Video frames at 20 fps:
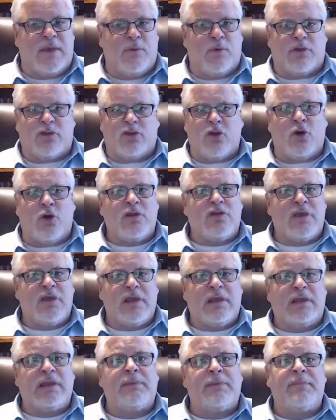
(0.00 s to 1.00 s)
what's known as
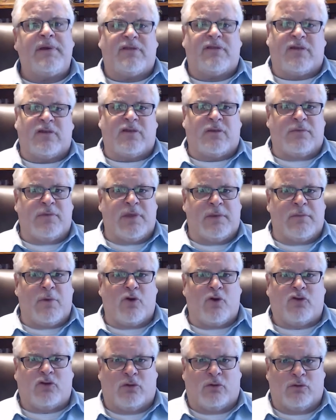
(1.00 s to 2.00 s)
the limbic system, the
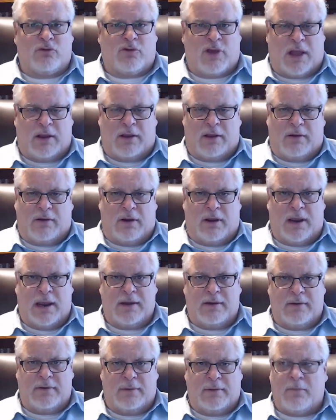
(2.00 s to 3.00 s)
emotional jug, all right?